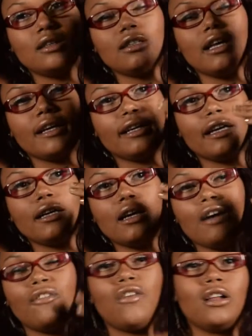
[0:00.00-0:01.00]
like
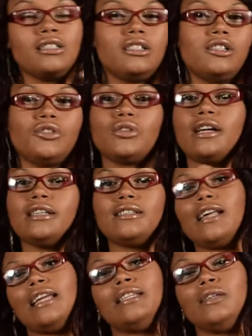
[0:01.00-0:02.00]
I fall into the trance
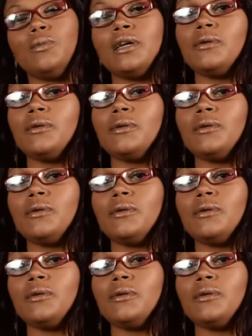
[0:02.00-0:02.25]
that I did when I